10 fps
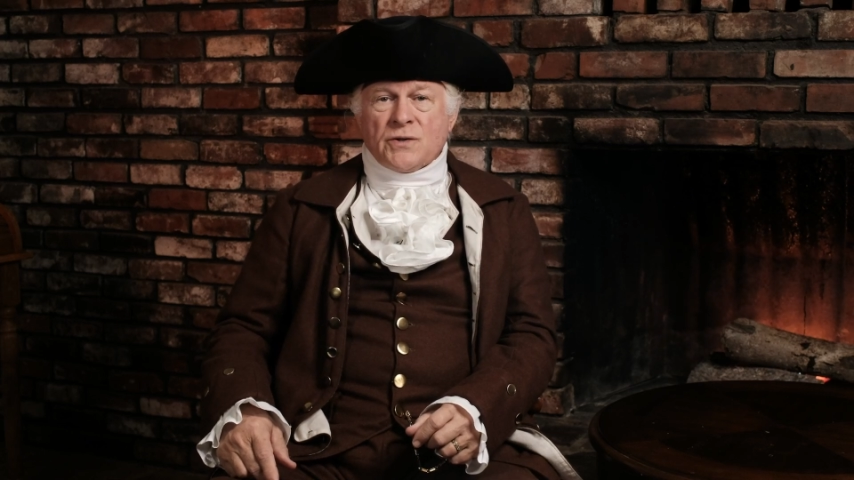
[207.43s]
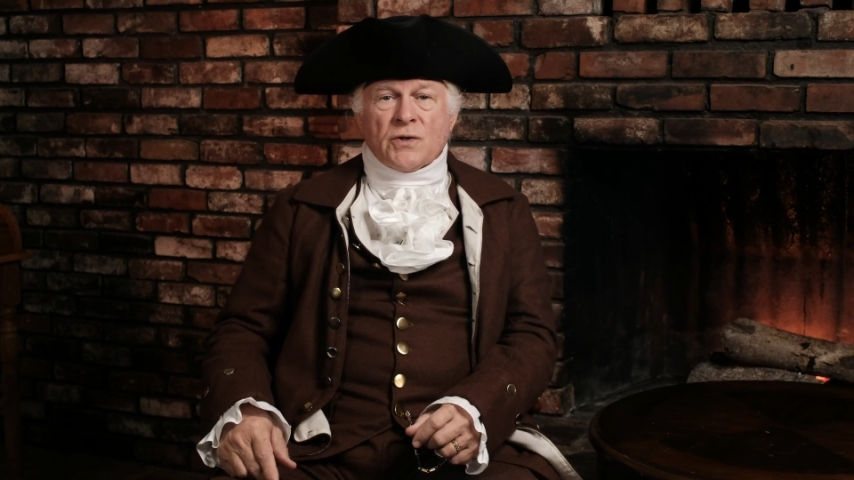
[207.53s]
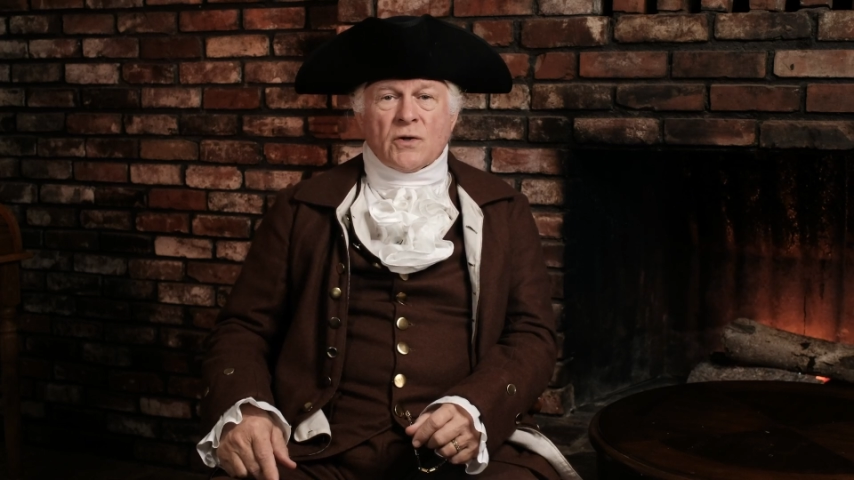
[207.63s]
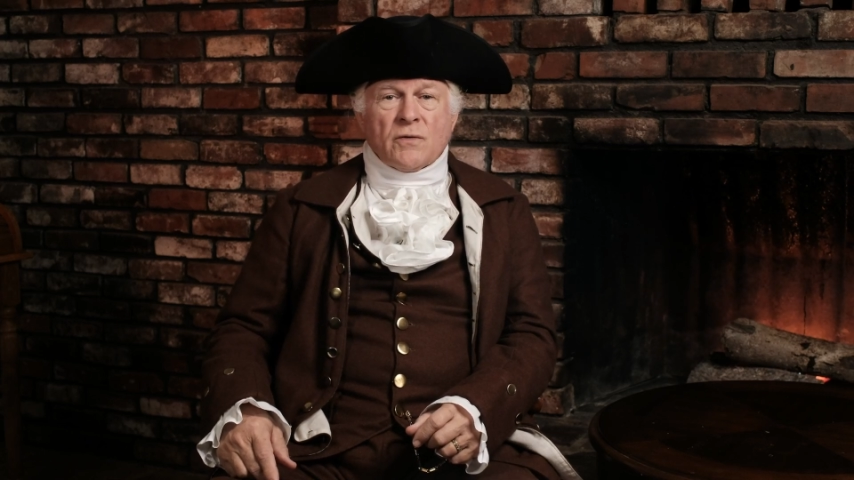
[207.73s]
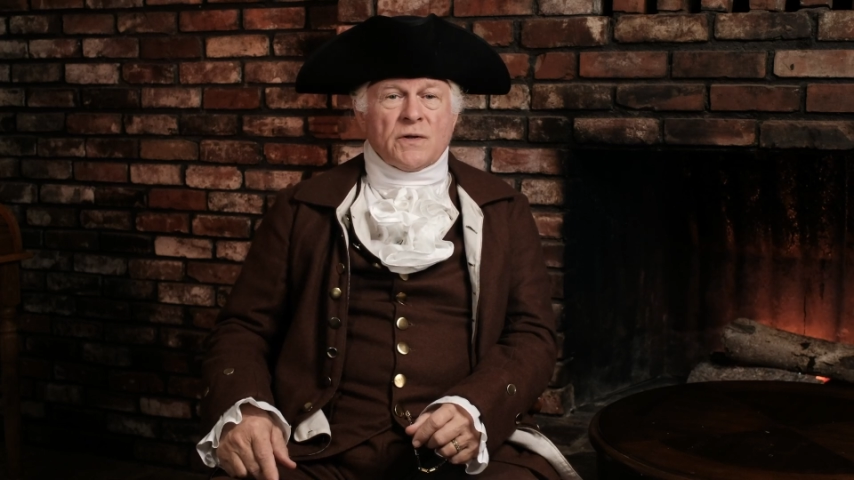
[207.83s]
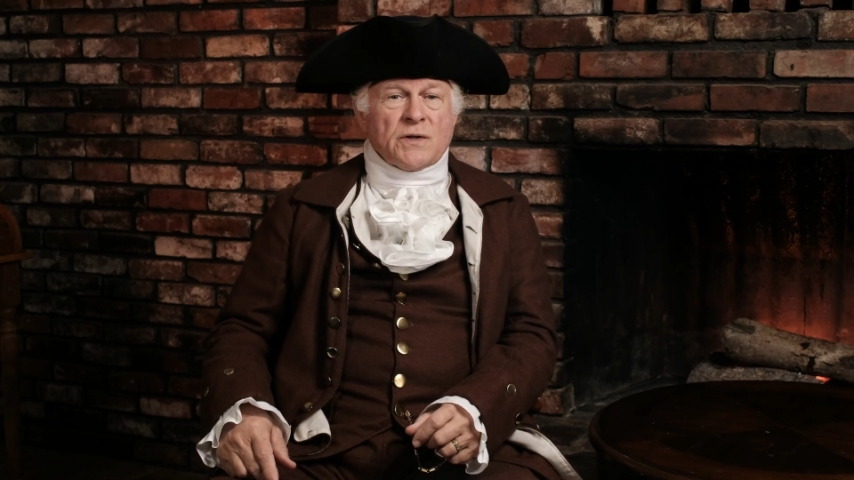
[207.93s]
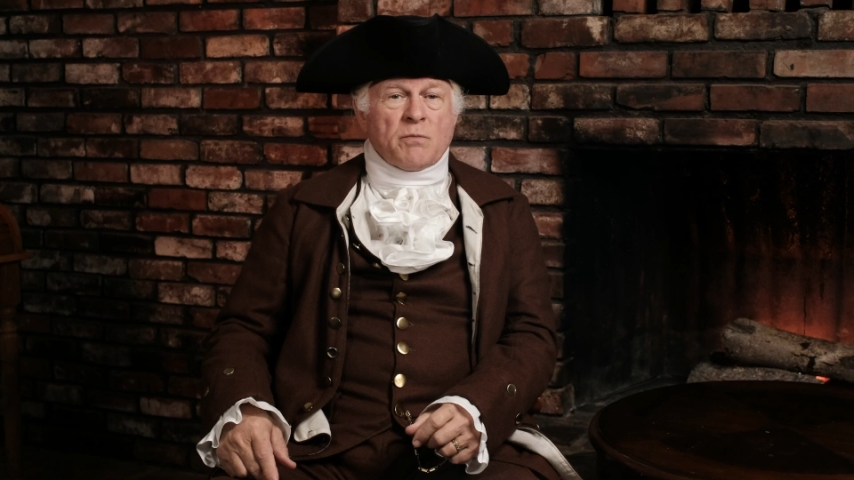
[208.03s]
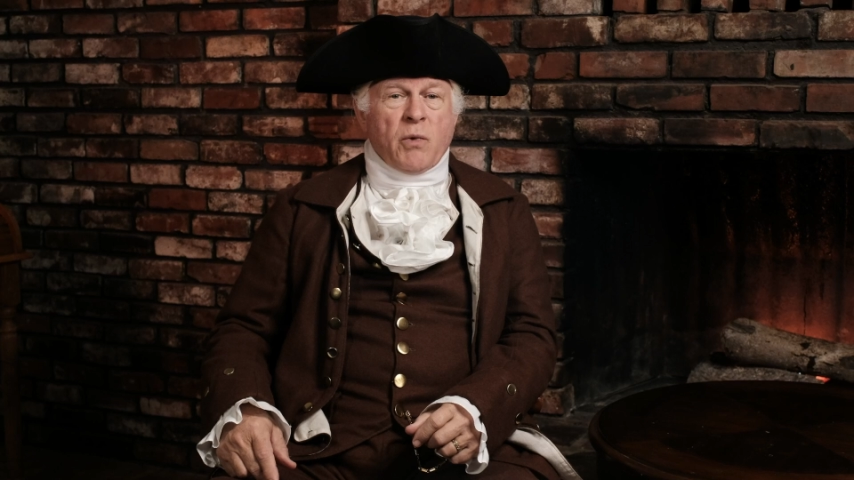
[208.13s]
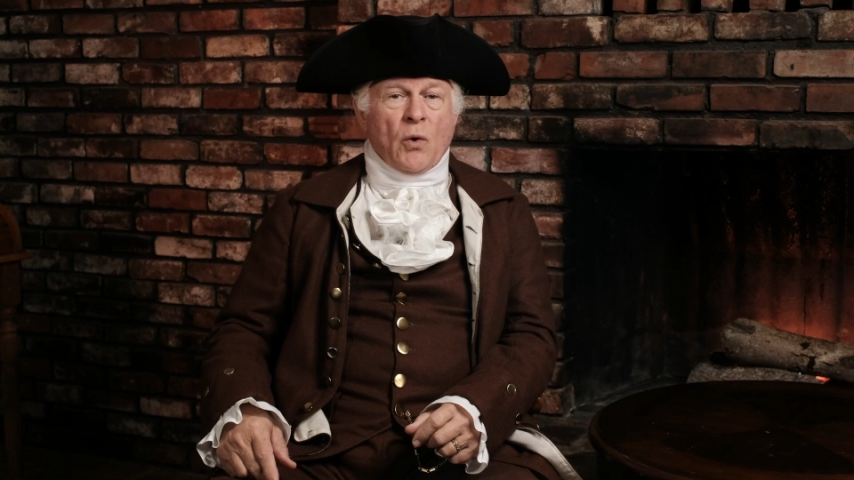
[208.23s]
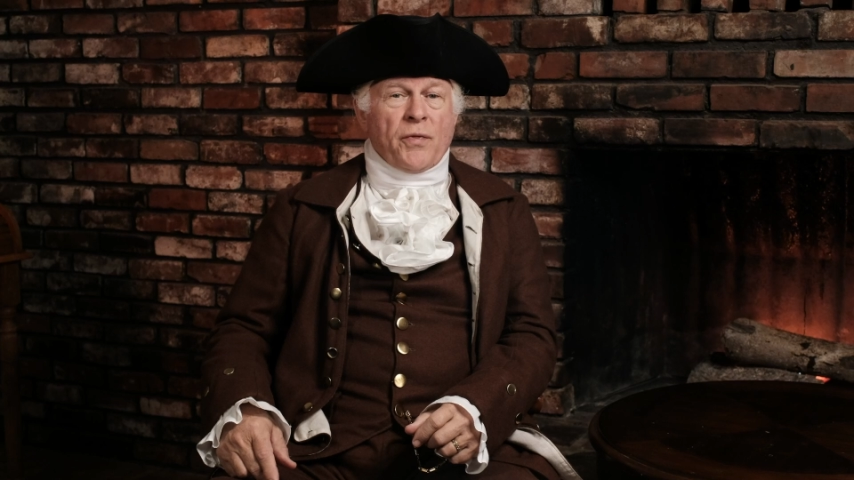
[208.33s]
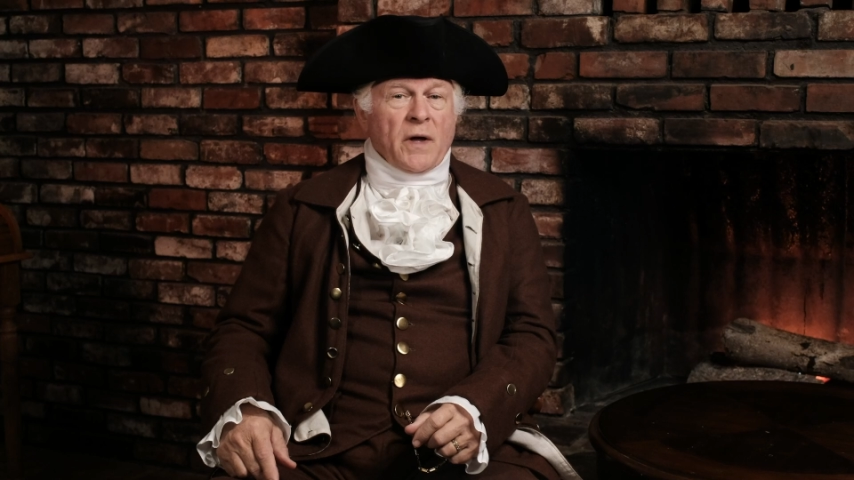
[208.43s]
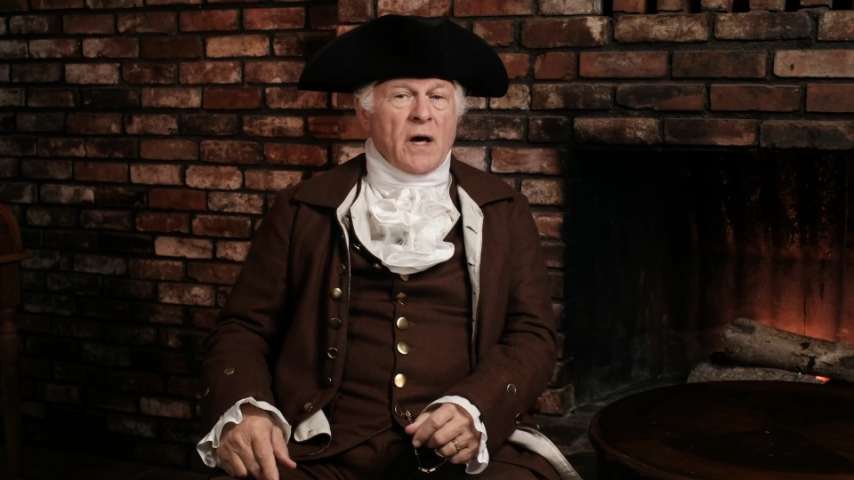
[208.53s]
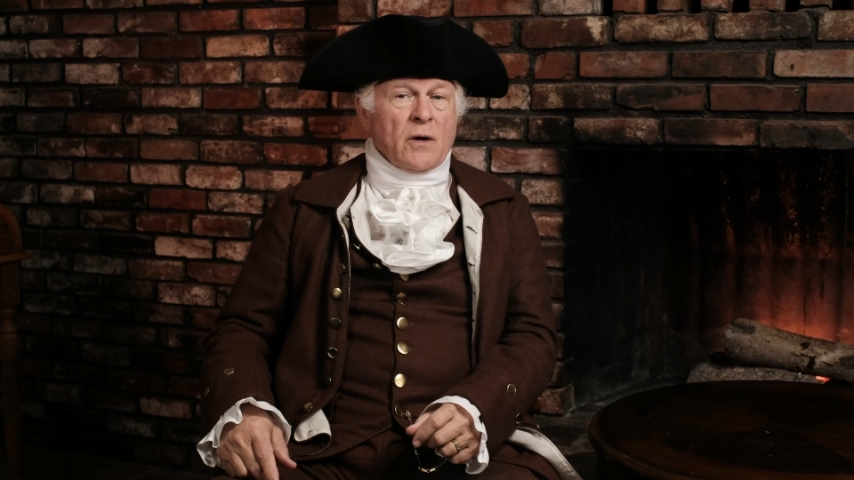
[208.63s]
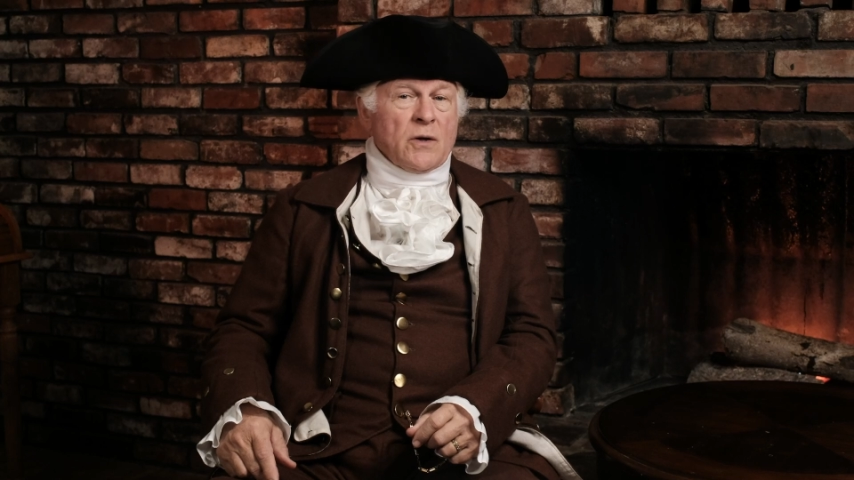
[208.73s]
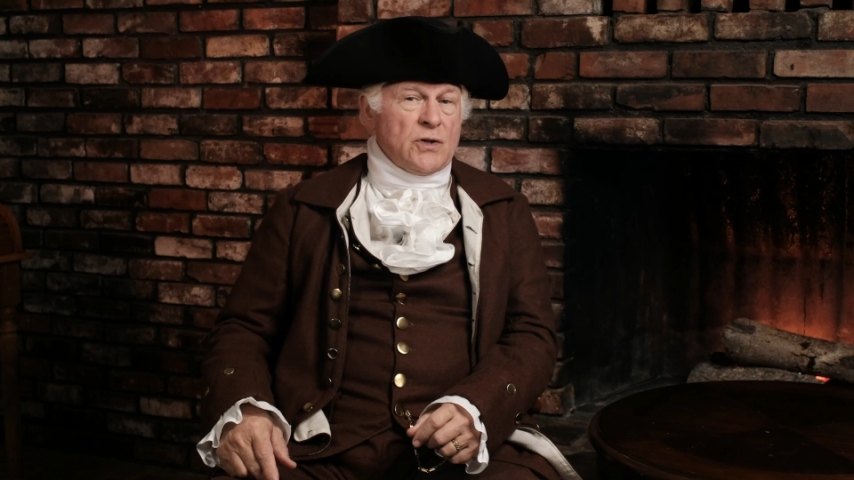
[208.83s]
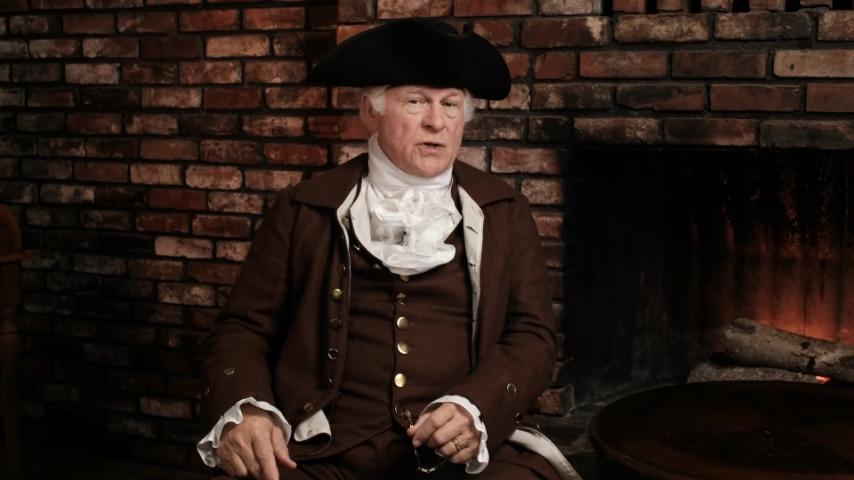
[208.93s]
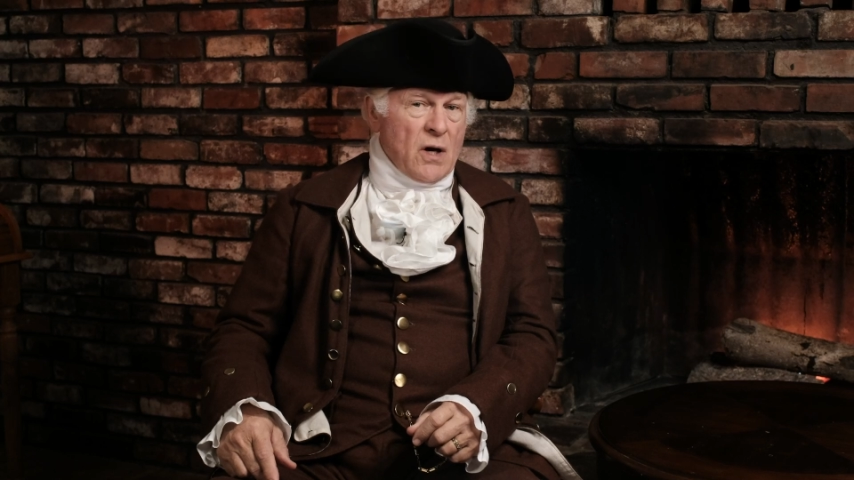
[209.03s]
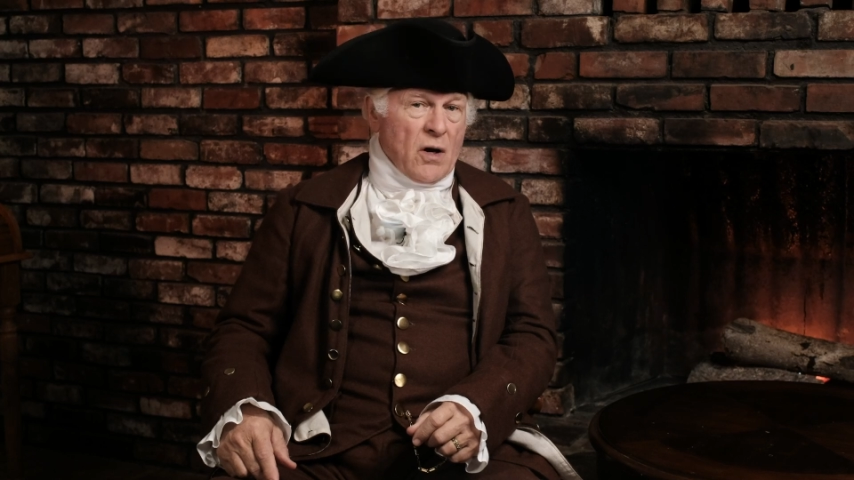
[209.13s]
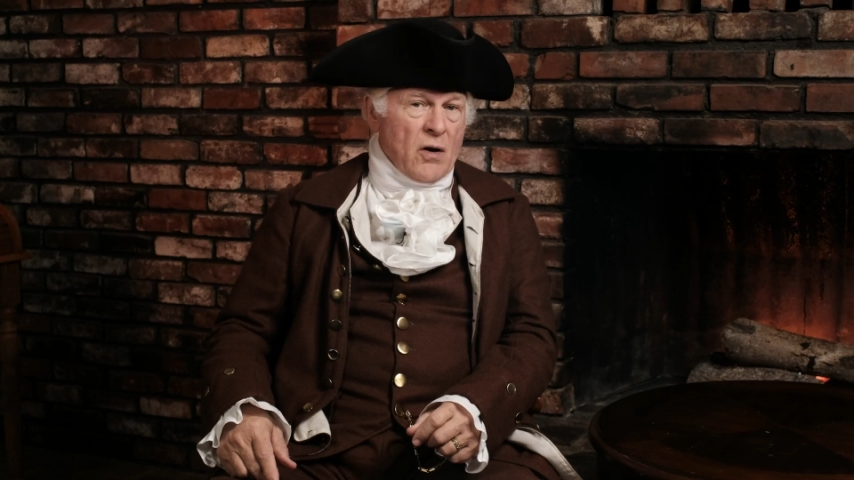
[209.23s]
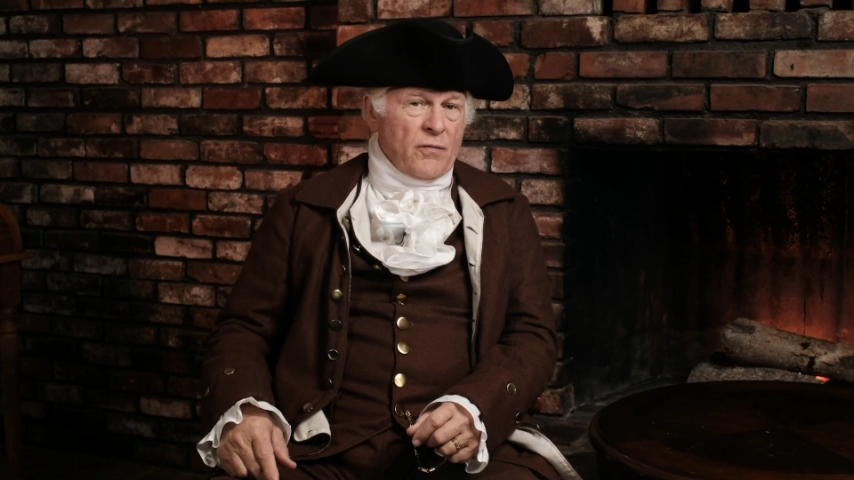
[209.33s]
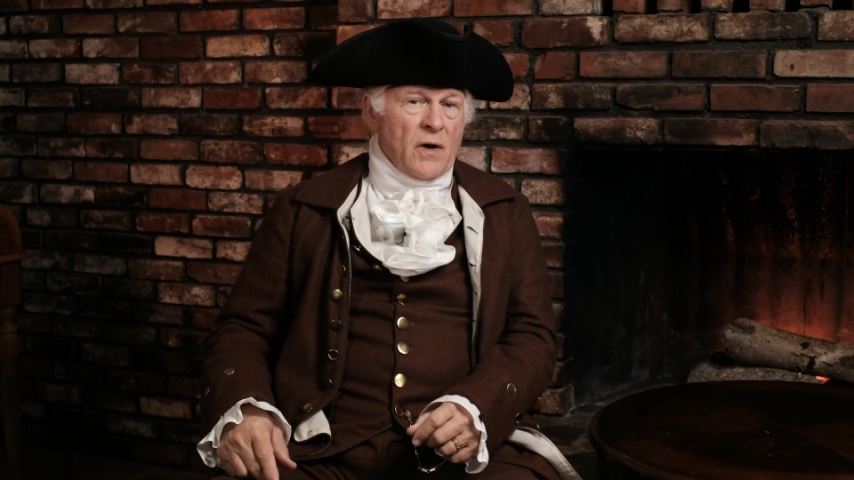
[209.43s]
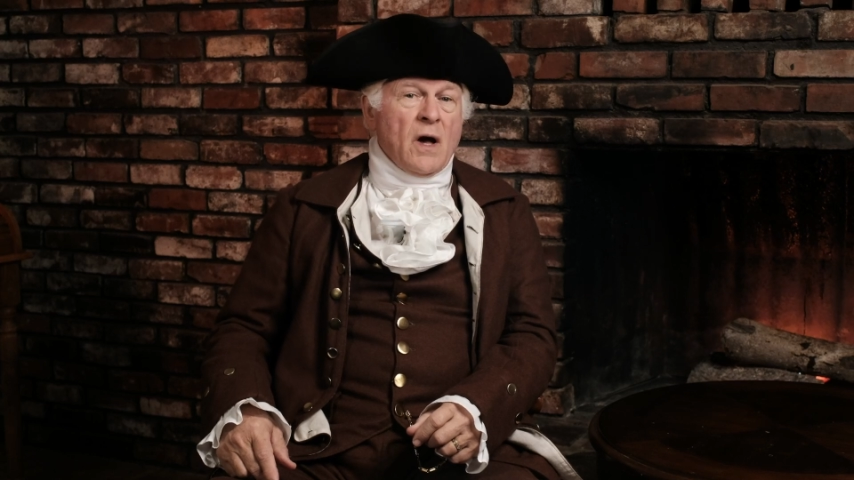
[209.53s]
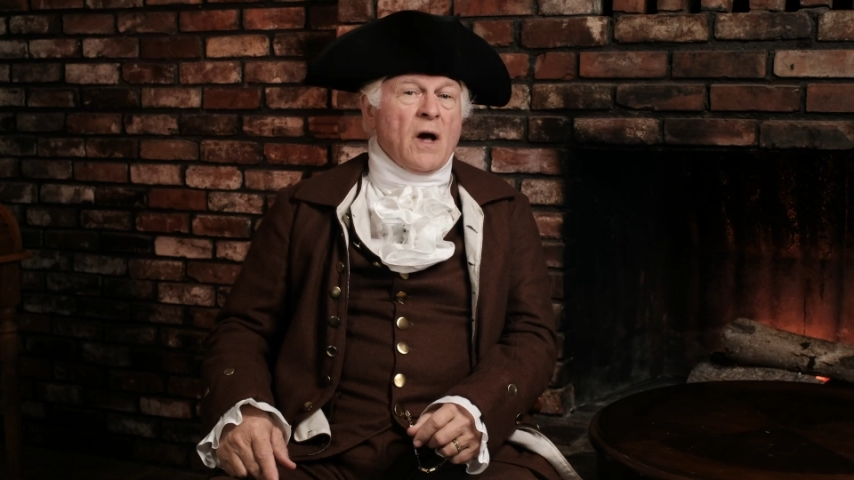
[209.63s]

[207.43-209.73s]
served as both the county sheriff